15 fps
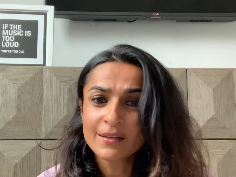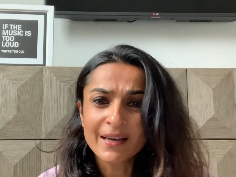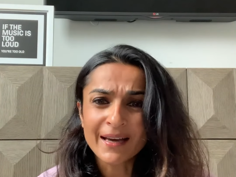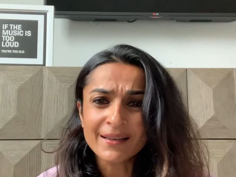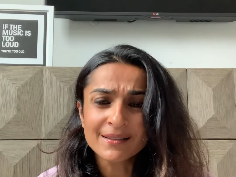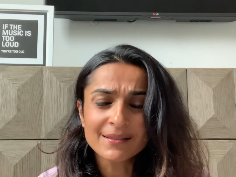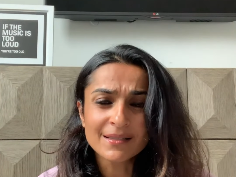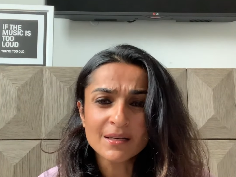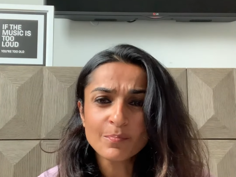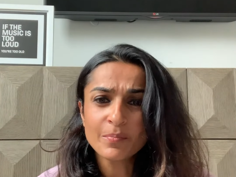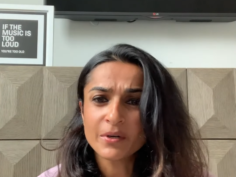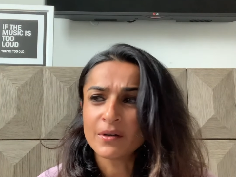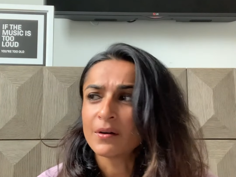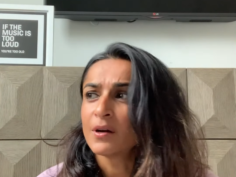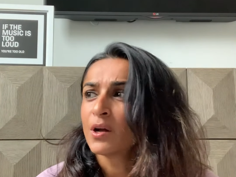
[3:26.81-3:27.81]
Get
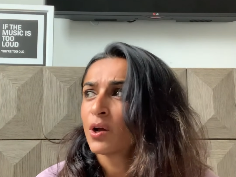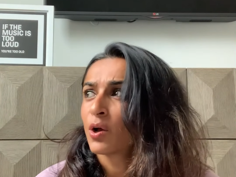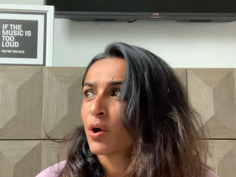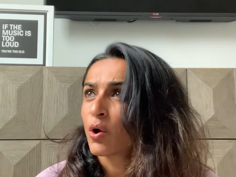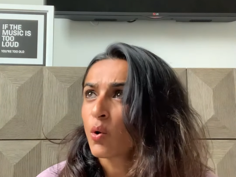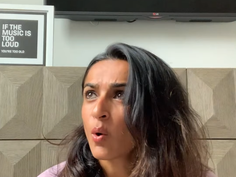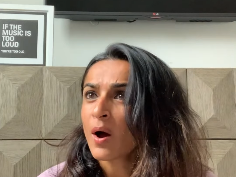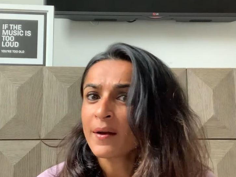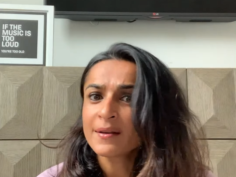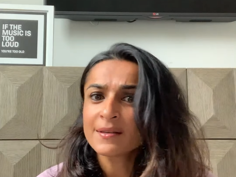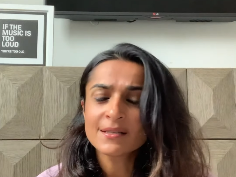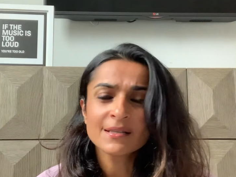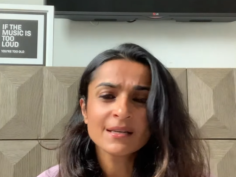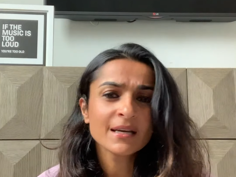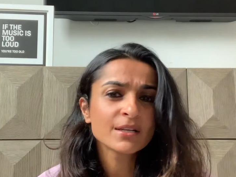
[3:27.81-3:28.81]
deeper, go out
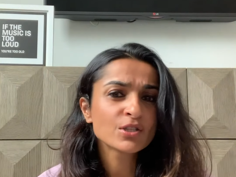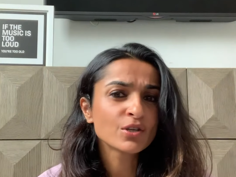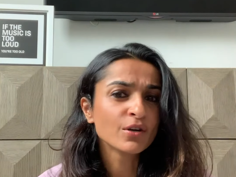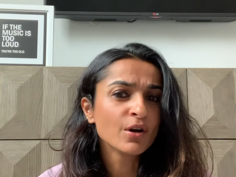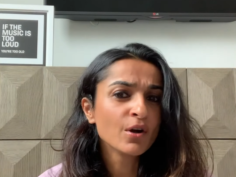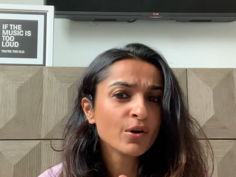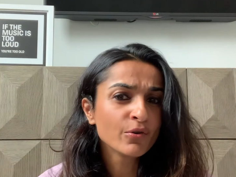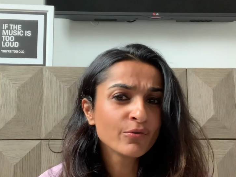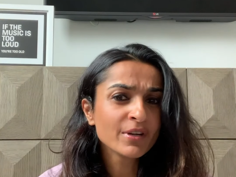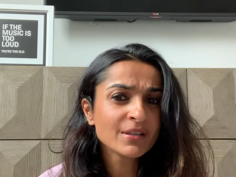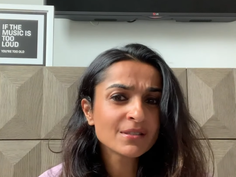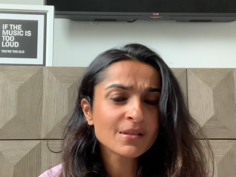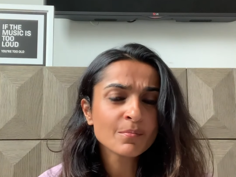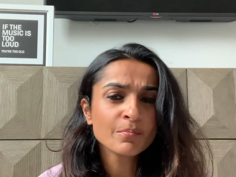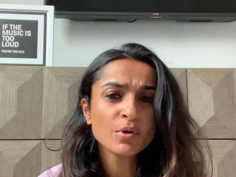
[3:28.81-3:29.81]
into nature,
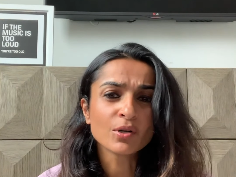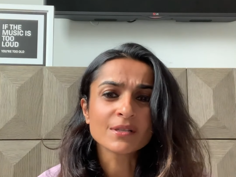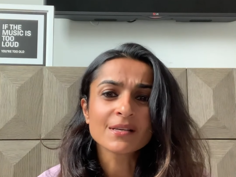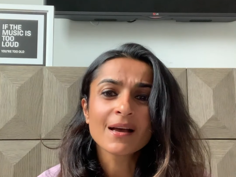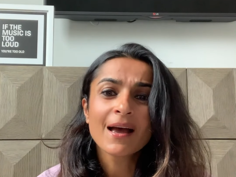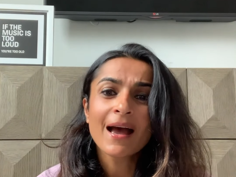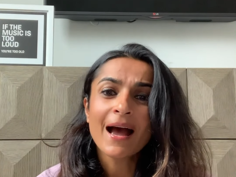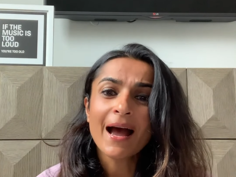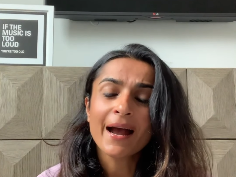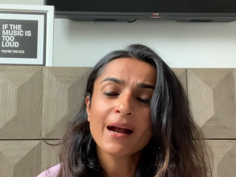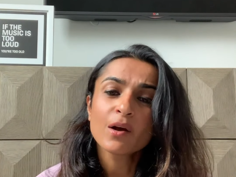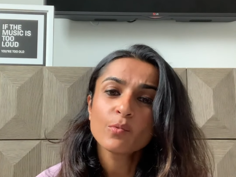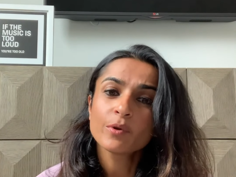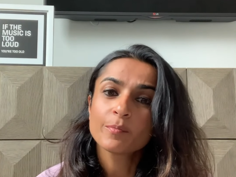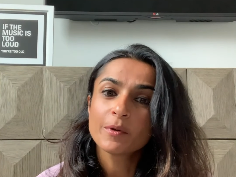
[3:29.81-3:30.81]
read some books, hang
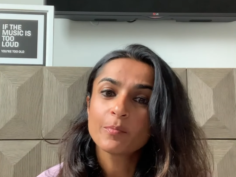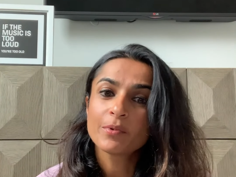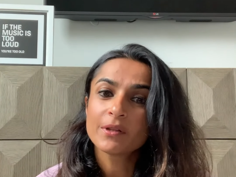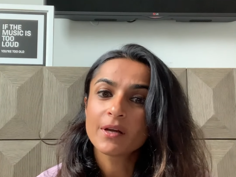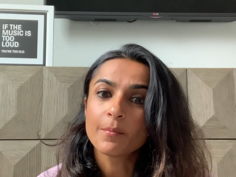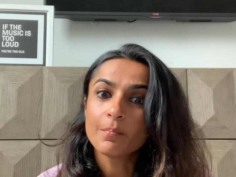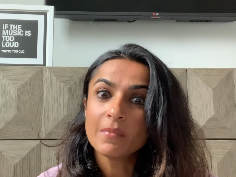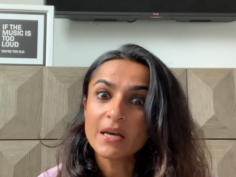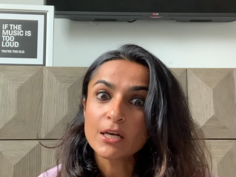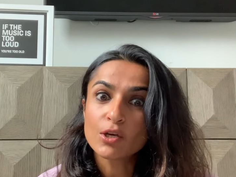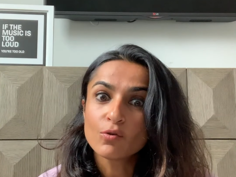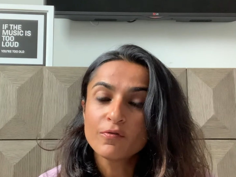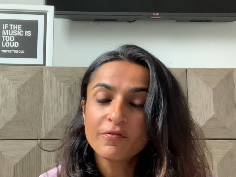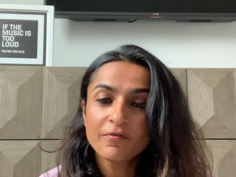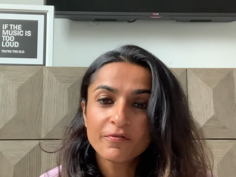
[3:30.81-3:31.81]
out with people that make
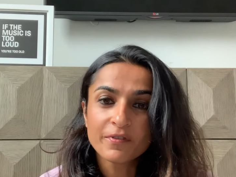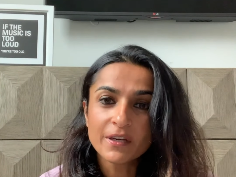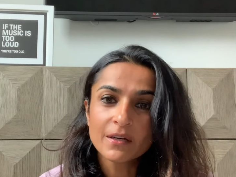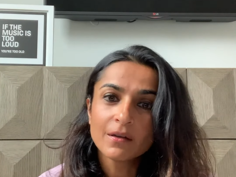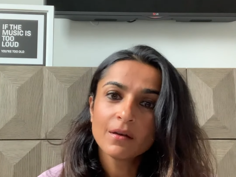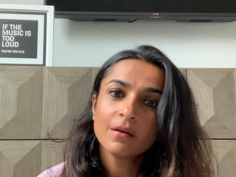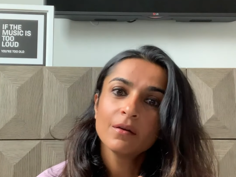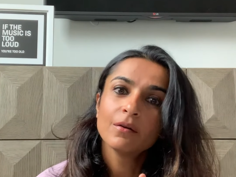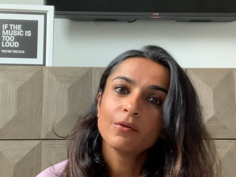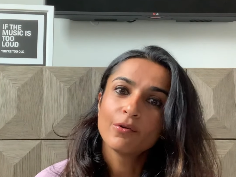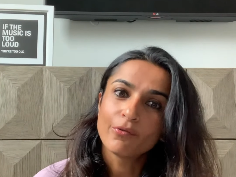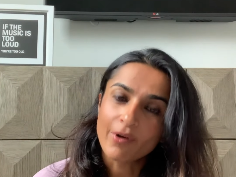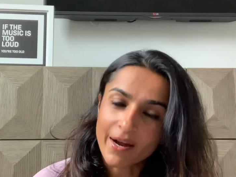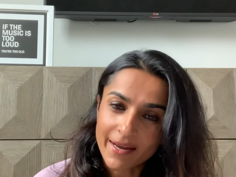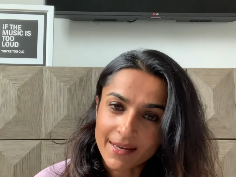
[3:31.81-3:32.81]
you feel
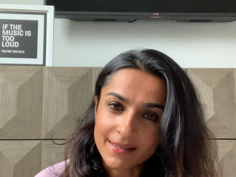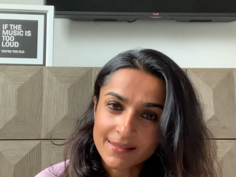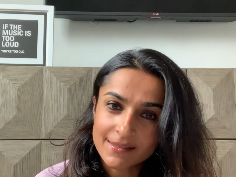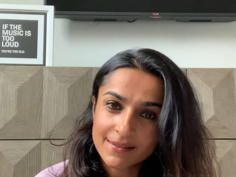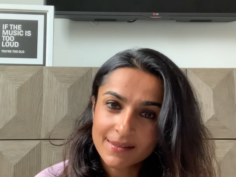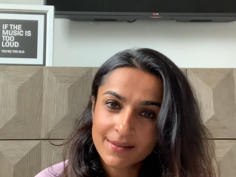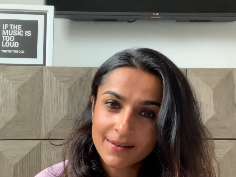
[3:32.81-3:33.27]
right.